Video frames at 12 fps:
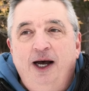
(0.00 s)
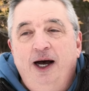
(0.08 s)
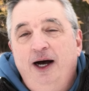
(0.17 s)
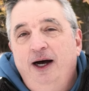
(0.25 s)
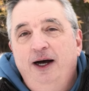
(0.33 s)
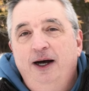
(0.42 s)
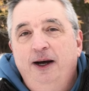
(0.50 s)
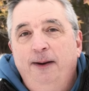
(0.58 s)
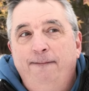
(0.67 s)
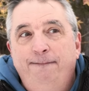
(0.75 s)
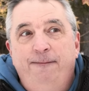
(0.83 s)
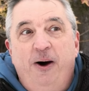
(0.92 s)

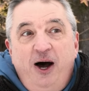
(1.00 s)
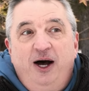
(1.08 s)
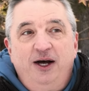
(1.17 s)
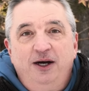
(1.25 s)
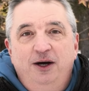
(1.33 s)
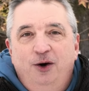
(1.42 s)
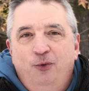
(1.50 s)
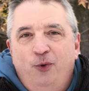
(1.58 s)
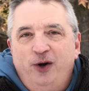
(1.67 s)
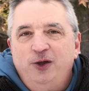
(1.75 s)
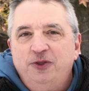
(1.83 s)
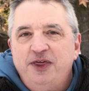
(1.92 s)
But
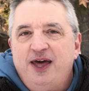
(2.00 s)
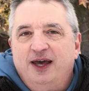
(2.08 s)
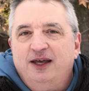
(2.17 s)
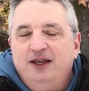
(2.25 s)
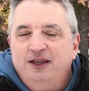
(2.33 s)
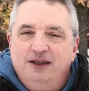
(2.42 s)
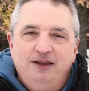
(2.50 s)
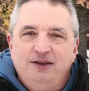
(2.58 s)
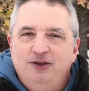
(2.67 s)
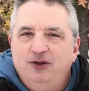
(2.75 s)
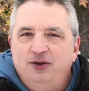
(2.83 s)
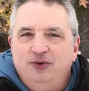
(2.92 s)
what do you think?
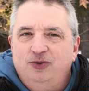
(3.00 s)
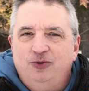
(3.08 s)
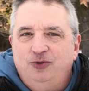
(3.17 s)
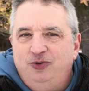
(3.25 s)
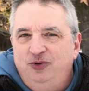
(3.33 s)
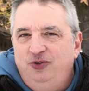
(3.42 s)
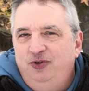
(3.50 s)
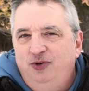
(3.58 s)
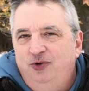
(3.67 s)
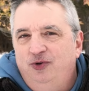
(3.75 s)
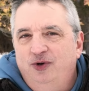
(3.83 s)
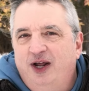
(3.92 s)

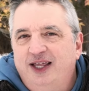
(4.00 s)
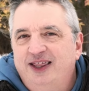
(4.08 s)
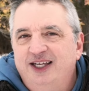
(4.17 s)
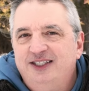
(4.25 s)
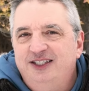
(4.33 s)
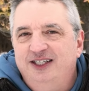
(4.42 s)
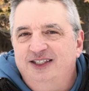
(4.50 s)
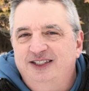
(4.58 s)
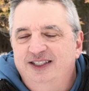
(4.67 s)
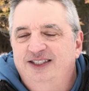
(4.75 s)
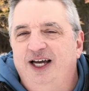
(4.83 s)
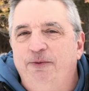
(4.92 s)
You like this?
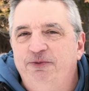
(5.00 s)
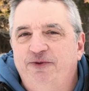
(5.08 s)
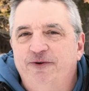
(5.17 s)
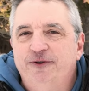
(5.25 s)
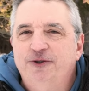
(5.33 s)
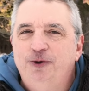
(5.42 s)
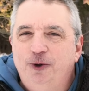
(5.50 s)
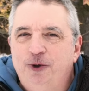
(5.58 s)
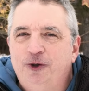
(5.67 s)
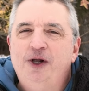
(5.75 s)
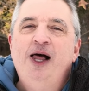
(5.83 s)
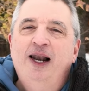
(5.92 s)
Is Elmsfjord's
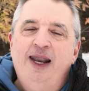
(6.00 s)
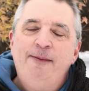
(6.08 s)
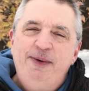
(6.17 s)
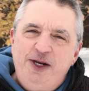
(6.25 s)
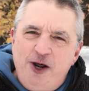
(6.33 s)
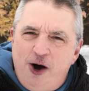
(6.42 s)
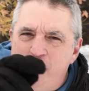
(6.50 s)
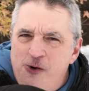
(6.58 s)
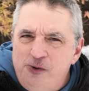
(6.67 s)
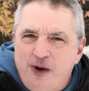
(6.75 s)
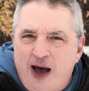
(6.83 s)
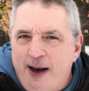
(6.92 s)
cool? Let me
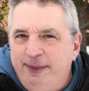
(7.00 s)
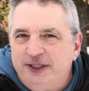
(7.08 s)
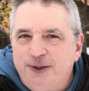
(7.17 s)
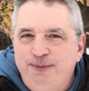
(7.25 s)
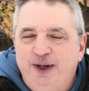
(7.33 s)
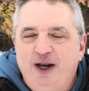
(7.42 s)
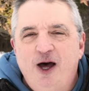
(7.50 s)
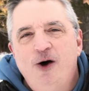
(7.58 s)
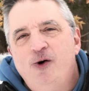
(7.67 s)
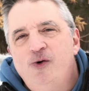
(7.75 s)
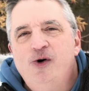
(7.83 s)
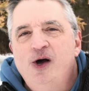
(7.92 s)
know, comments
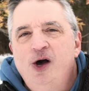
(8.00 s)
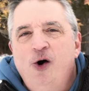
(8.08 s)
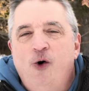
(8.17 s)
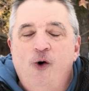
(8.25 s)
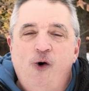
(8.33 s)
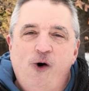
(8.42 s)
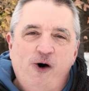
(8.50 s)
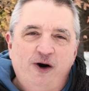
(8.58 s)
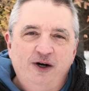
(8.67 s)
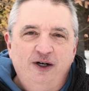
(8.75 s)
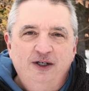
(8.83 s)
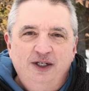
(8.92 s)
below,
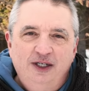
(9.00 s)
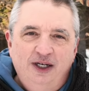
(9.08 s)
or